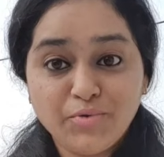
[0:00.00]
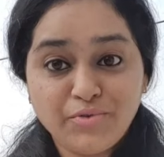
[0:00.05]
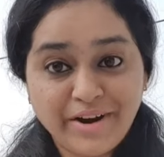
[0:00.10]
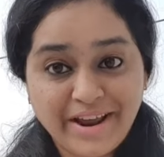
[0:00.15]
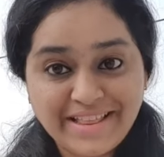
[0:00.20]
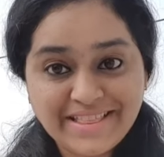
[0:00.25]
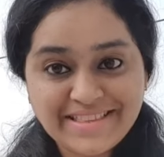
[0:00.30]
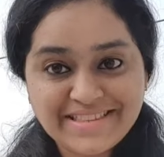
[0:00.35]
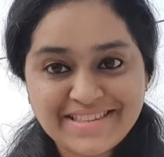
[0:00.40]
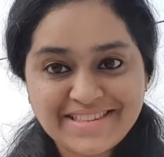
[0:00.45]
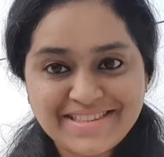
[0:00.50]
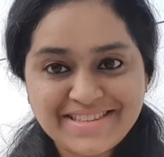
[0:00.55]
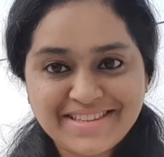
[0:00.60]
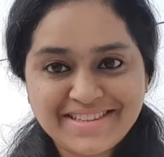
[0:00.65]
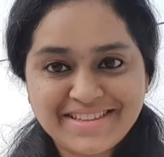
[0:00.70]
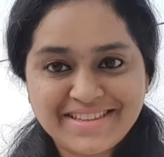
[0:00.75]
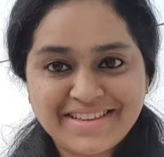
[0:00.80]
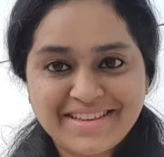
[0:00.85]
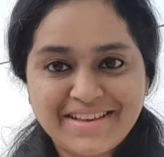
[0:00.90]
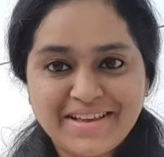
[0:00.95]
friends,
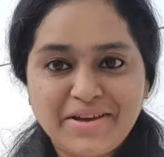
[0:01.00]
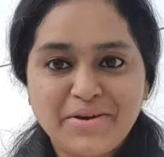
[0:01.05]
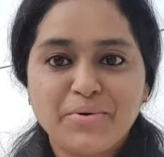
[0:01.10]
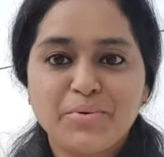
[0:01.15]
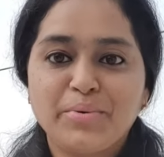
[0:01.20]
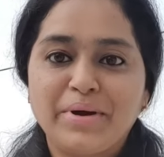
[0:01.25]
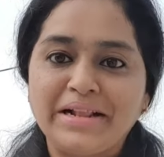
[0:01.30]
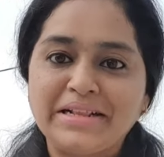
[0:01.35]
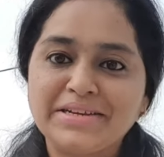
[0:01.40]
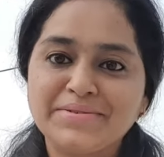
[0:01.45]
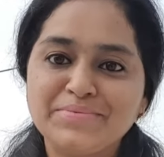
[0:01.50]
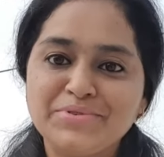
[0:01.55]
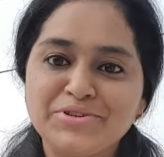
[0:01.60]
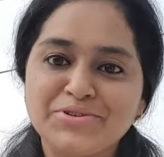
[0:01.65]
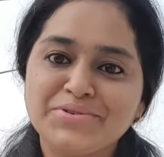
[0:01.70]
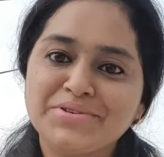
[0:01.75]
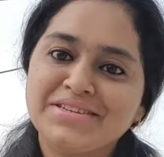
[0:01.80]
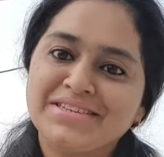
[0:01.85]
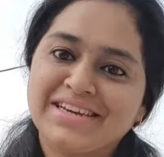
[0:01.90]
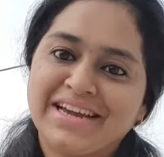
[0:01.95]
welcome
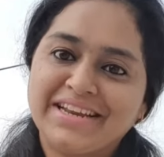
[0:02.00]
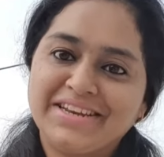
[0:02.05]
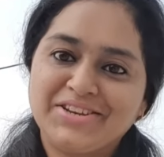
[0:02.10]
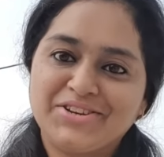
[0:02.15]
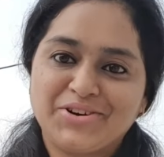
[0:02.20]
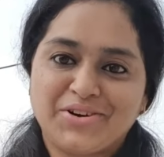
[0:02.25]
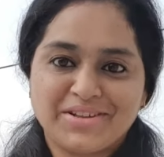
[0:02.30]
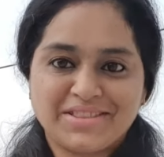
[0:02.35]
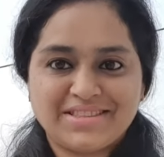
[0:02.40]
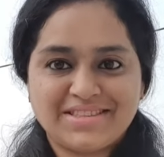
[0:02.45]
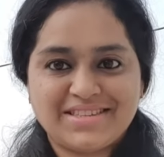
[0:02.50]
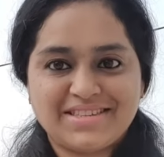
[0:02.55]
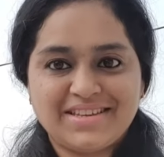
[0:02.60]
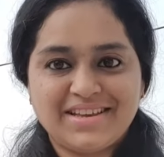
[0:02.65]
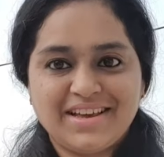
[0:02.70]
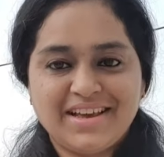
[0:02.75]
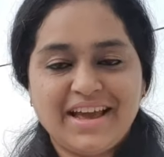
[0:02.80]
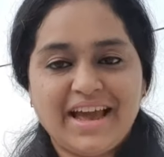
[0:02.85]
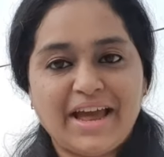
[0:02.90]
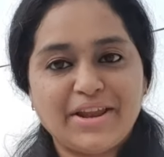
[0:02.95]
to Tiny Tots
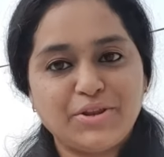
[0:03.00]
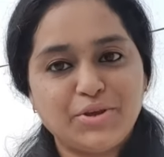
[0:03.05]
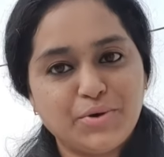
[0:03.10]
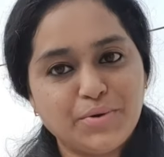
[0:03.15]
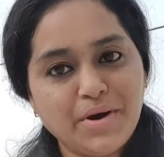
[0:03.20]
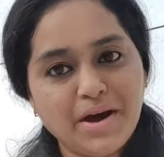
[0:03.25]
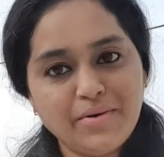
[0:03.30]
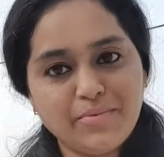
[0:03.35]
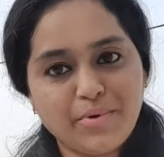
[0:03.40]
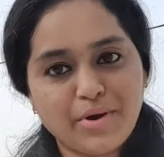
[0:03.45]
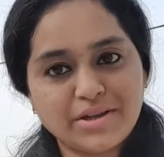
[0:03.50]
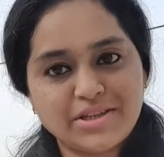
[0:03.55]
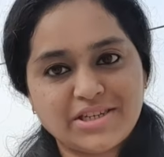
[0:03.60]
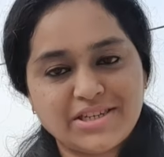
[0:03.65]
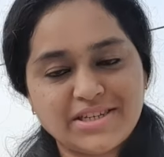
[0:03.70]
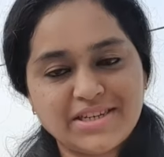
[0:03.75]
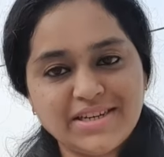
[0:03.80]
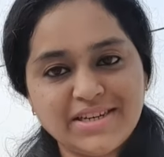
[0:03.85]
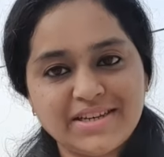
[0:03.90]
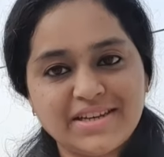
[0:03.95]
and you are
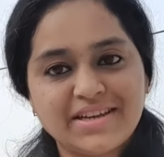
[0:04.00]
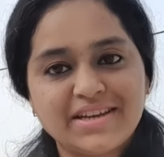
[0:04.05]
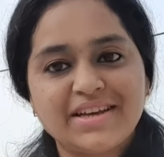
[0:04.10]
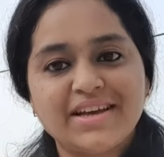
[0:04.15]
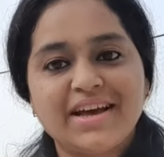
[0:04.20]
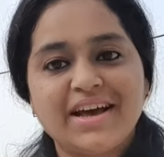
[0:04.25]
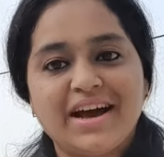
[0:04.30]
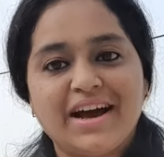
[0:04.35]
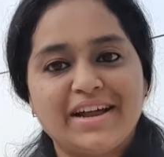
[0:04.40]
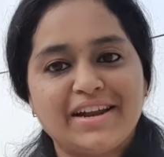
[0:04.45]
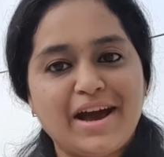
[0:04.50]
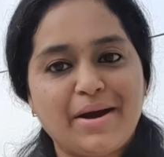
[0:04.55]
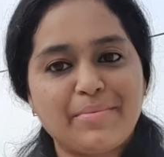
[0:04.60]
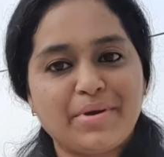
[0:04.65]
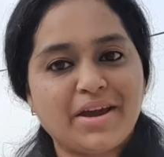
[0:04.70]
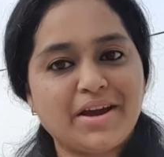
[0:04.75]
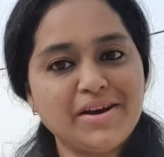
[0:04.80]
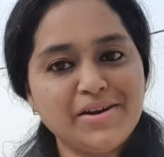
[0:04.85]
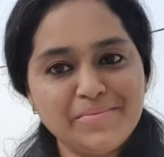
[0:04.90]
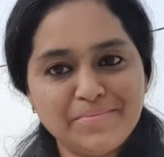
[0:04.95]
watching
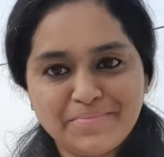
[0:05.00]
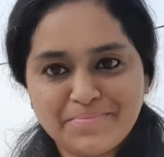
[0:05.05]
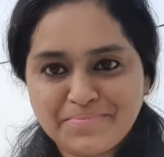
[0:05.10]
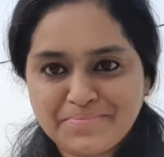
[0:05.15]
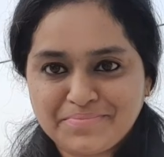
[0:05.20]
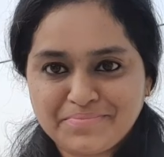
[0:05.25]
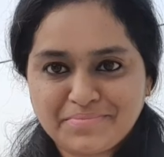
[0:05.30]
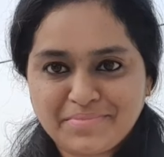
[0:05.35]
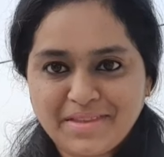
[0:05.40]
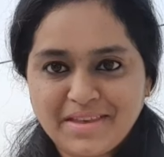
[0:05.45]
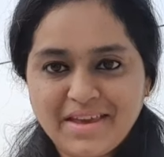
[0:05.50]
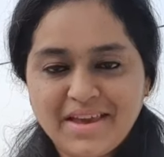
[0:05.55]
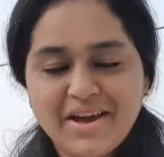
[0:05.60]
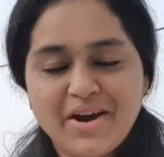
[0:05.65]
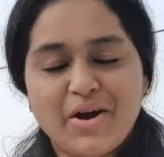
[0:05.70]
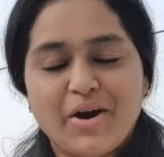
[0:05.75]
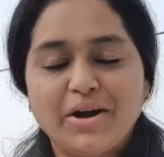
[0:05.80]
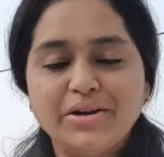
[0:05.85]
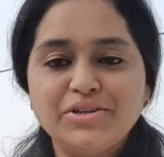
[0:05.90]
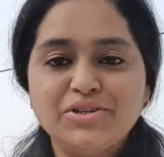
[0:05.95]
Anamika
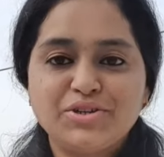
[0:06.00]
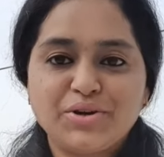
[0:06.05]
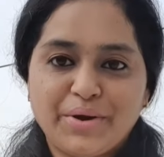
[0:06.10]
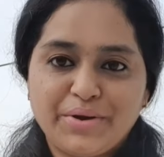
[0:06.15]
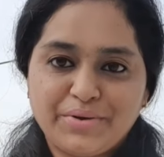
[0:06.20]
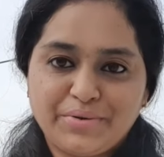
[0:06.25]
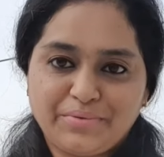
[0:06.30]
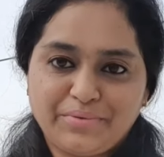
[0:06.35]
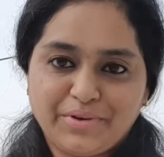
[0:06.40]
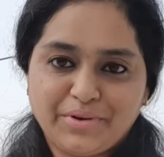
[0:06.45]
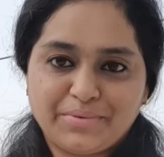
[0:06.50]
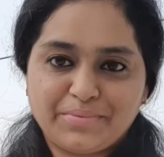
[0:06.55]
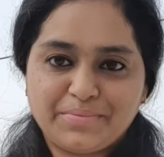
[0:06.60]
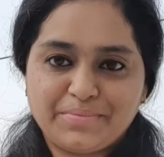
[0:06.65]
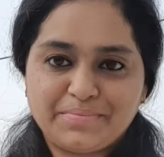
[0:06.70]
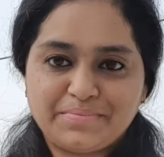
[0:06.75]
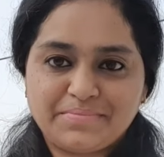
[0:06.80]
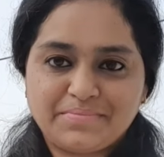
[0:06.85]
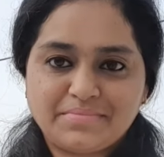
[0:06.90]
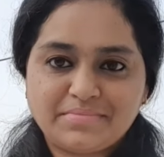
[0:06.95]
on Toy Review.
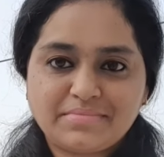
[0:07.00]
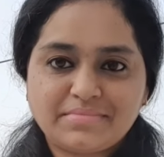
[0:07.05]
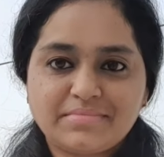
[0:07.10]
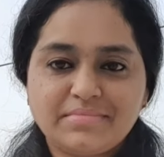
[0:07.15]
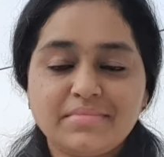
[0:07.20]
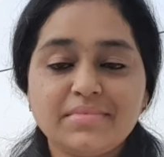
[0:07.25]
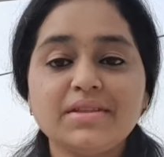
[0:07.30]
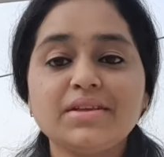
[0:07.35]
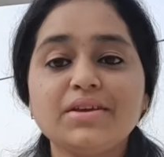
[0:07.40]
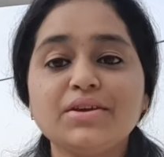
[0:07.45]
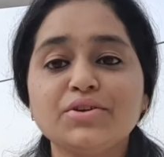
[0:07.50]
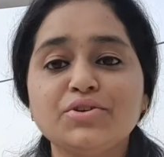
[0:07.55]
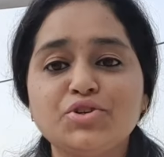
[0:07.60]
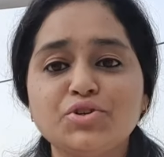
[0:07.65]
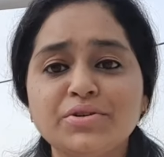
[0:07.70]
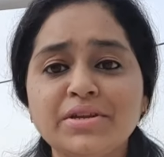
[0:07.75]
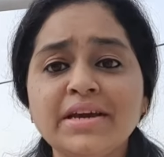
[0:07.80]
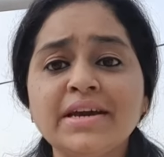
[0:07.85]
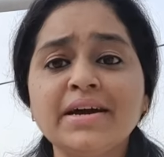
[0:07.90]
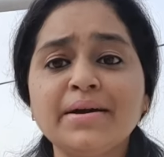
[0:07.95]

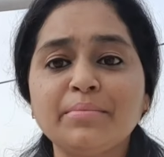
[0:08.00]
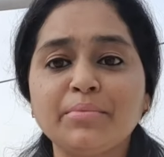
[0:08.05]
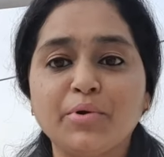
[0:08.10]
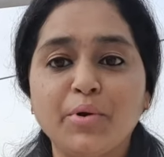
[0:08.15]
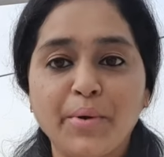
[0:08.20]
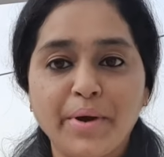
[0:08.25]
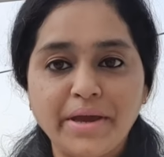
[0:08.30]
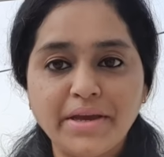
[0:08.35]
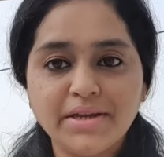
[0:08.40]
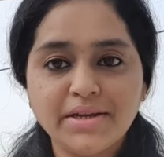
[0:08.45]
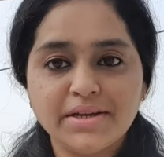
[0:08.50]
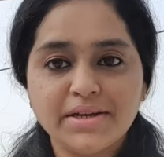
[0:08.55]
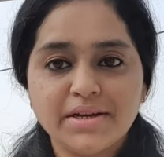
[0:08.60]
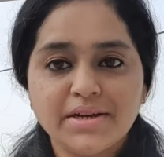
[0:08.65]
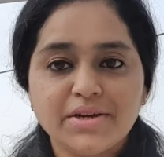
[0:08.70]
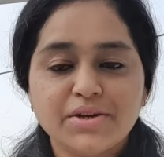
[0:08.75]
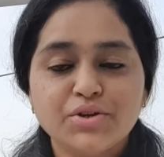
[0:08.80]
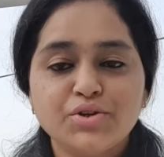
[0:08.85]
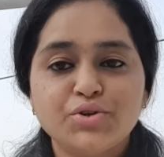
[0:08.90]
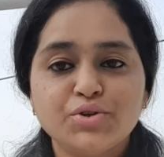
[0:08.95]
Today I am going
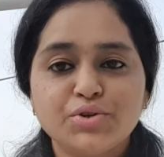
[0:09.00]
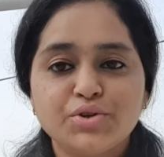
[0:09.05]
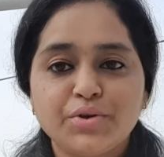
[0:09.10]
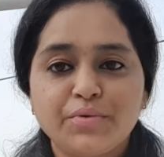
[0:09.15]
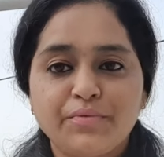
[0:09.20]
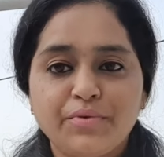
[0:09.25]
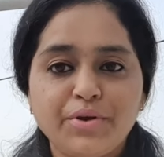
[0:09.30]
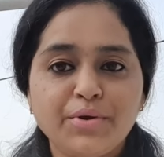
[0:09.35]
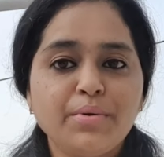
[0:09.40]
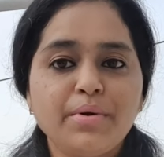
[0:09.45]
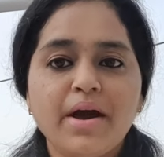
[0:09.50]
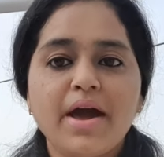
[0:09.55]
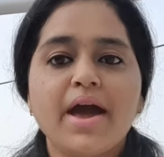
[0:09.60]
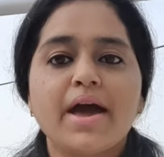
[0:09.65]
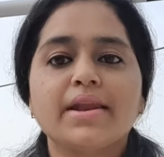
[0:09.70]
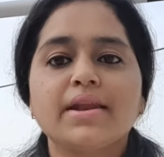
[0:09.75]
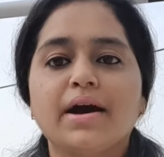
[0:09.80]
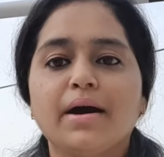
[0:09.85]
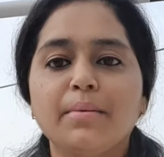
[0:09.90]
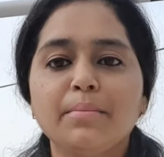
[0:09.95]
to review
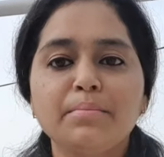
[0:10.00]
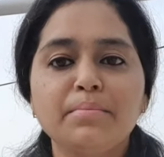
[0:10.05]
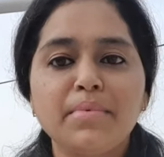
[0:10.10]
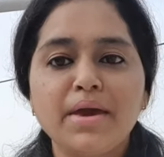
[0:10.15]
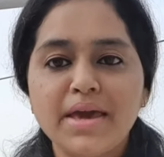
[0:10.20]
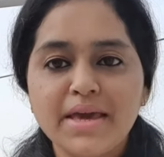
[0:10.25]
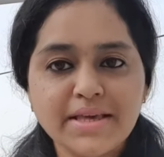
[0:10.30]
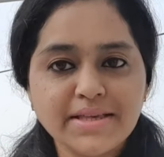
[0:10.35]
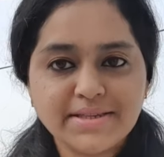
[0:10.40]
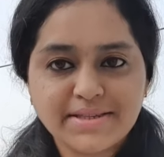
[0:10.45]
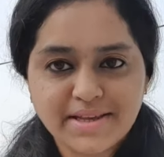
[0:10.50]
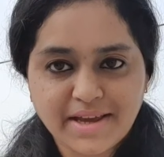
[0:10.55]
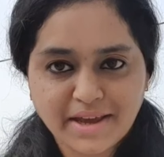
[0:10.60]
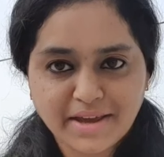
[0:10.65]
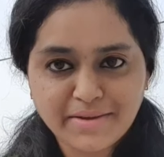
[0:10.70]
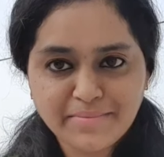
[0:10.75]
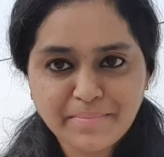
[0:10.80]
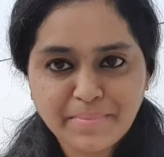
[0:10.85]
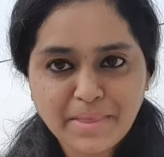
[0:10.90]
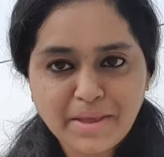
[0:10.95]
an amazing
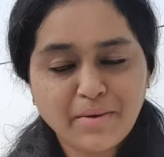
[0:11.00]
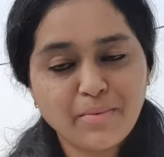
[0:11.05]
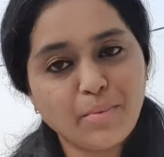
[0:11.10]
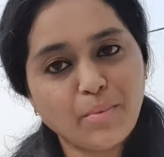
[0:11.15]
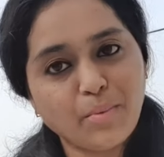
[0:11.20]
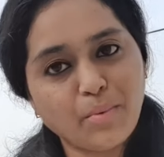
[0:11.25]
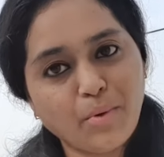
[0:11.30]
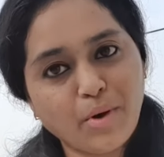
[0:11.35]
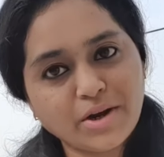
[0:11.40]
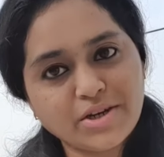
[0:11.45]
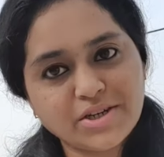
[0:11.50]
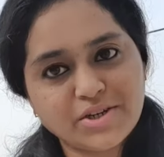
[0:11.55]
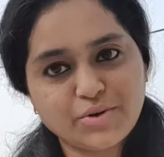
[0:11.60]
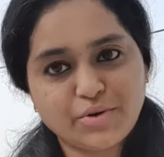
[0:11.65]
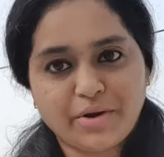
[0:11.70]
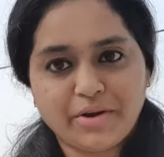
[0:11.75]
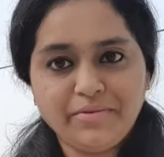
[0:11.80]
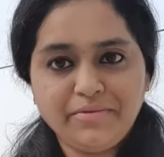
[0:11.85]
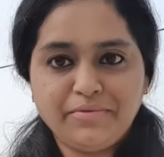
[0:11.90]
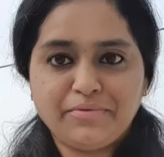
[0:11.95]
water
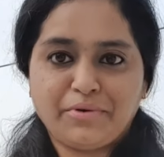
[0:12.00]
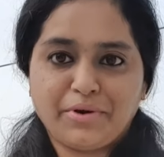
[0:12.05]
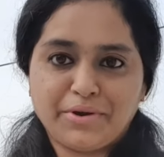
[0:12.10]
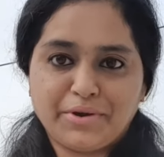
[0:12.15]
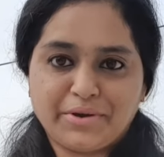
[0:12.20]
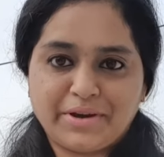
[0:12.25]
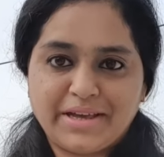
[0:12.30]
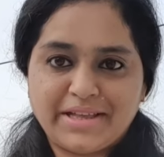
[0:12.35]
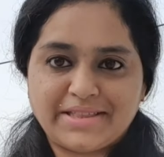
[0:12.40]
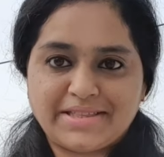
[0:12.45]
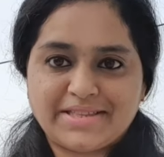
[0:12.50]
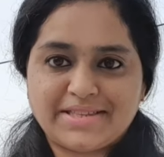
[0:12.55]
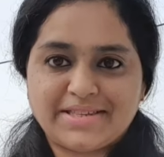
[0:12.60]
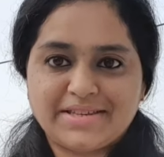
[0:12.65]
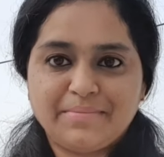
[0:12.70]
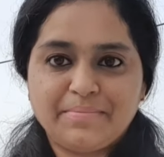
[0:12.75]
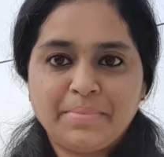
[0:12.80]
toy for your kids.